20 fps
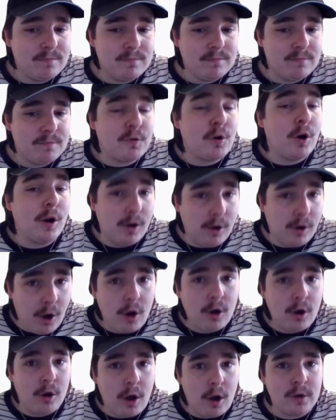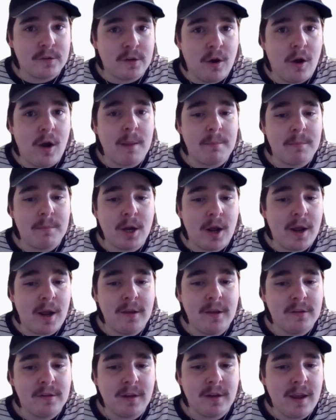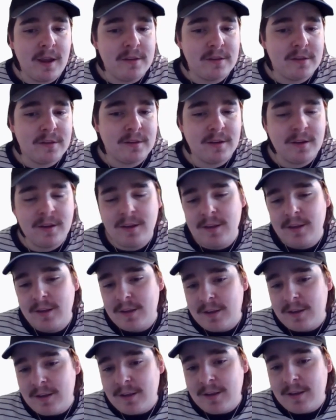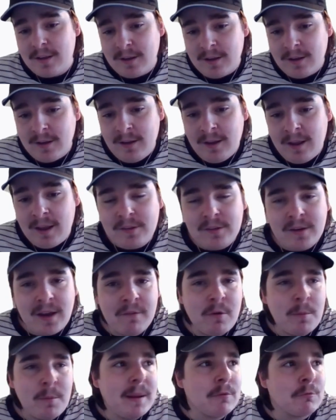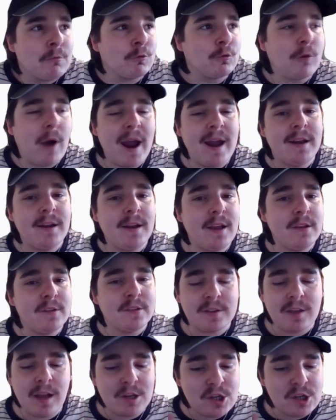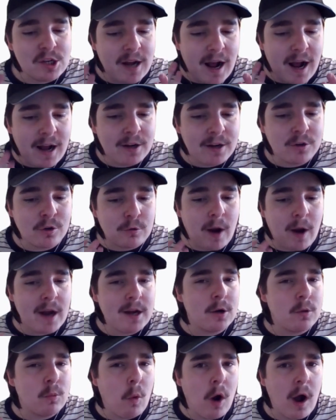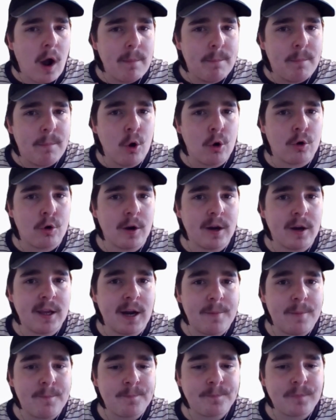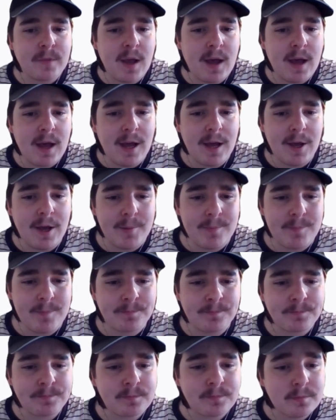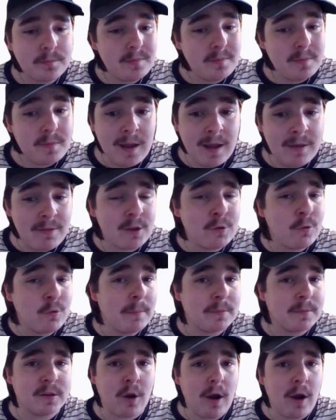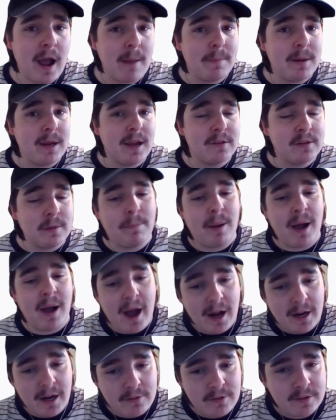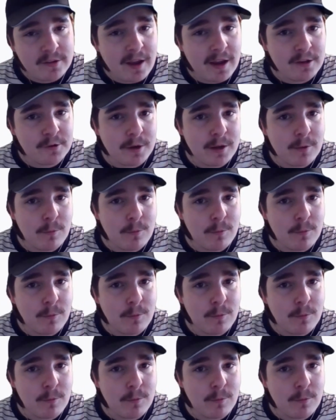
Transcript: for a long, long time. You know, he's he's he's never been rate. He's such an underrated white ball cricketer. Um, and that's why I'm so happy he's a part of the T20